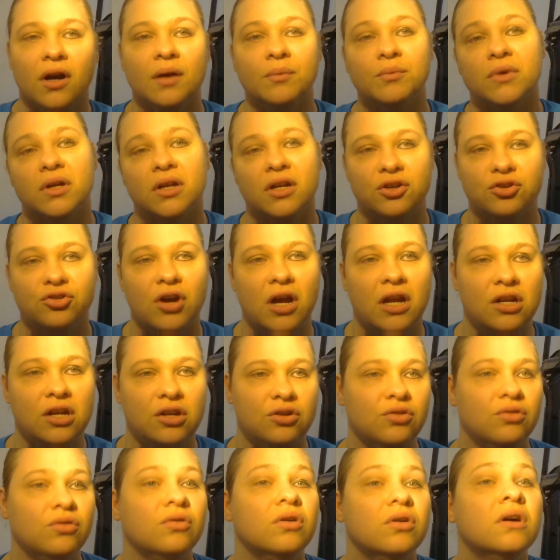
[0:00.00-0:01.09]
I'm going to try to
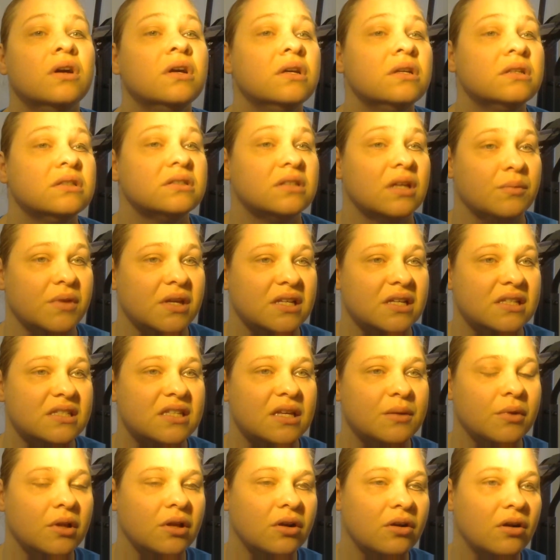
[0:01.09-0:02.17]
do something
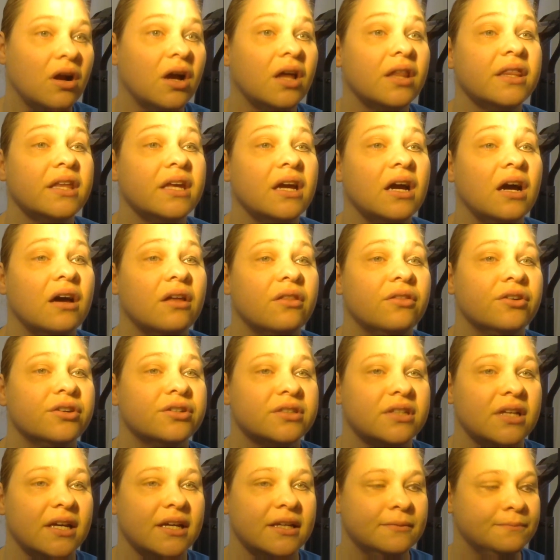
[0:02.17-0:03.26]
similar on the other
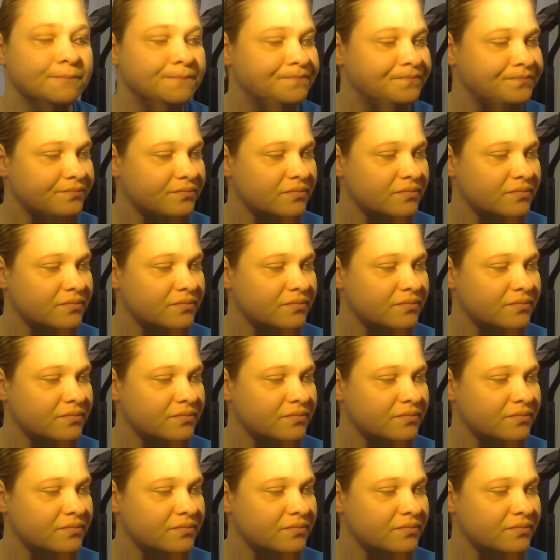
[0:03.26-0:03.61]
side.